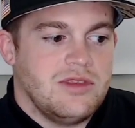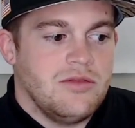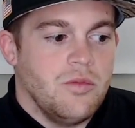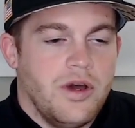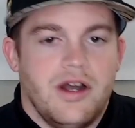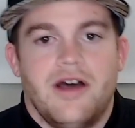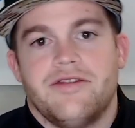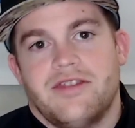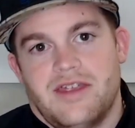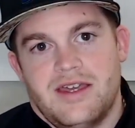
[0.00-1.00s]

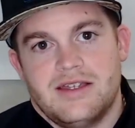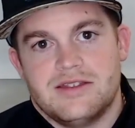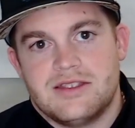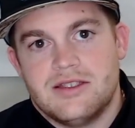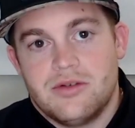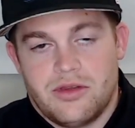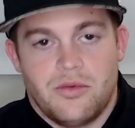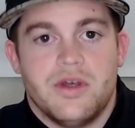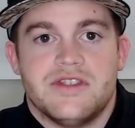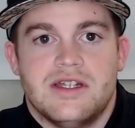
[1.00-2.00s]
one-off things, or there
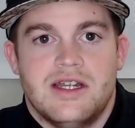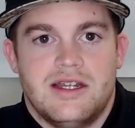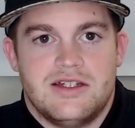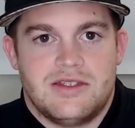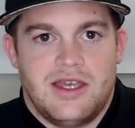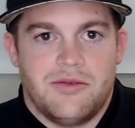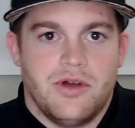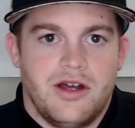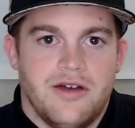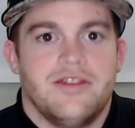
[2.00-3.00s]
wasn't any just like
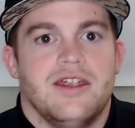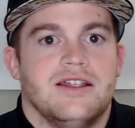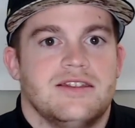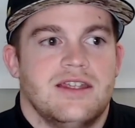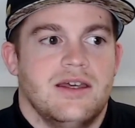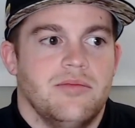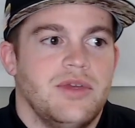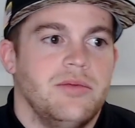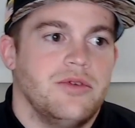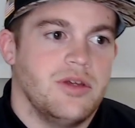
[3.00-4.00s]
one-off things that
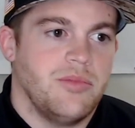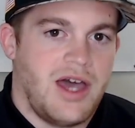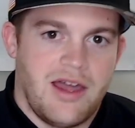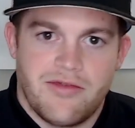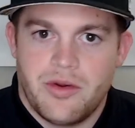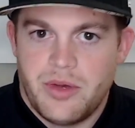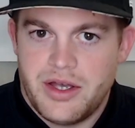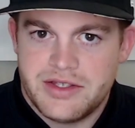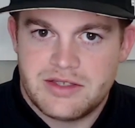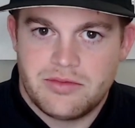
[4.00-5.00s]
people could buy from
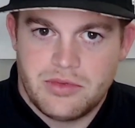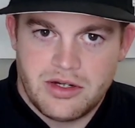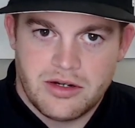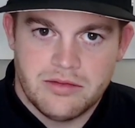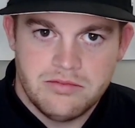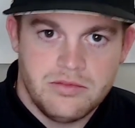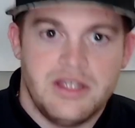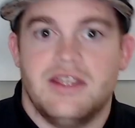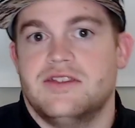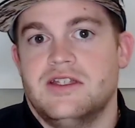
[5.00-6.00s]
us where
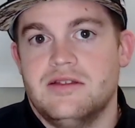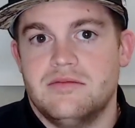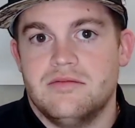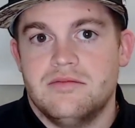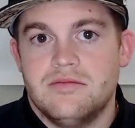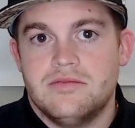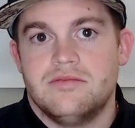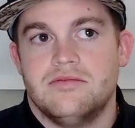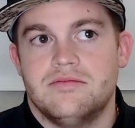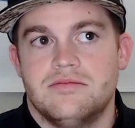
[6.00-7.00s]
it doesn't
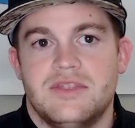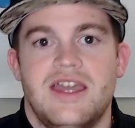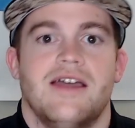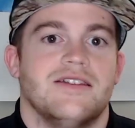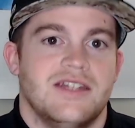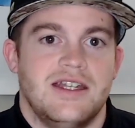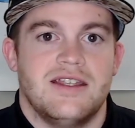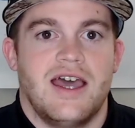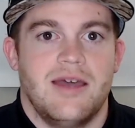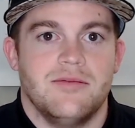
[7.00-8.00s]
take us any
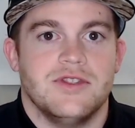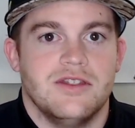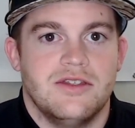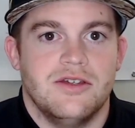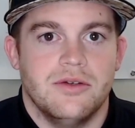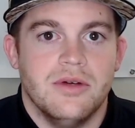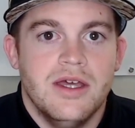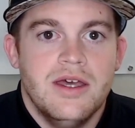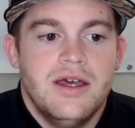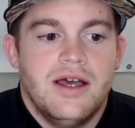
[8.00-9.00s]
time to do.
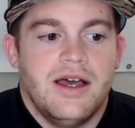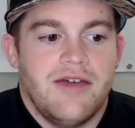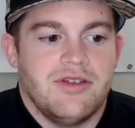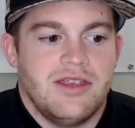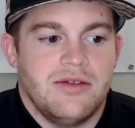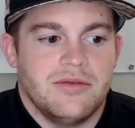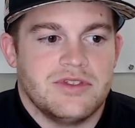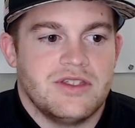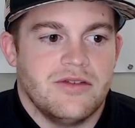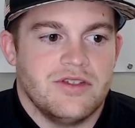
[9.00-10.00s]
Everything was
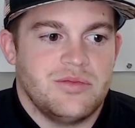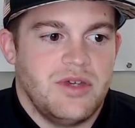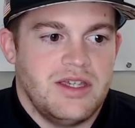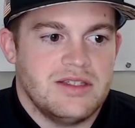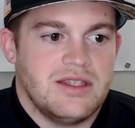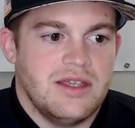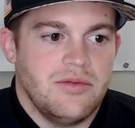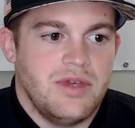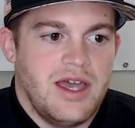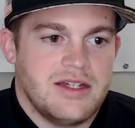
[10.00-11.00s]
service-based that
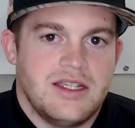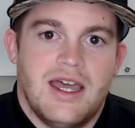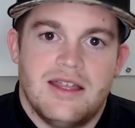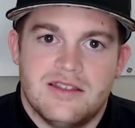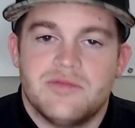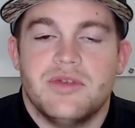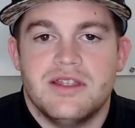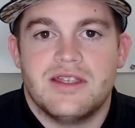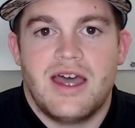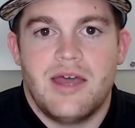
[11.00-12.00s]
we actually had to
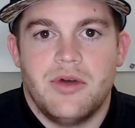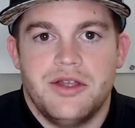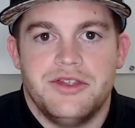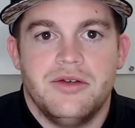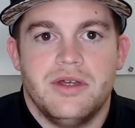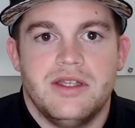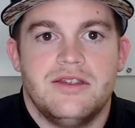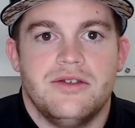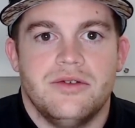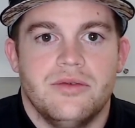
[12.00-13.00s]
spend time on doing
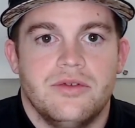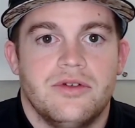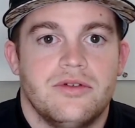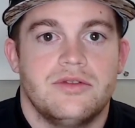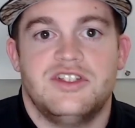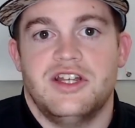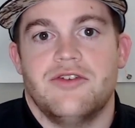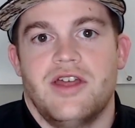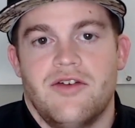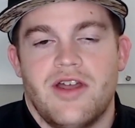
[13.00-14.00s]
to
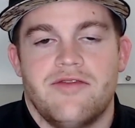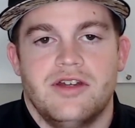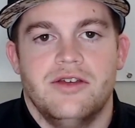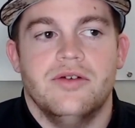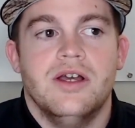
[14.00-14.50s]
generate revenue.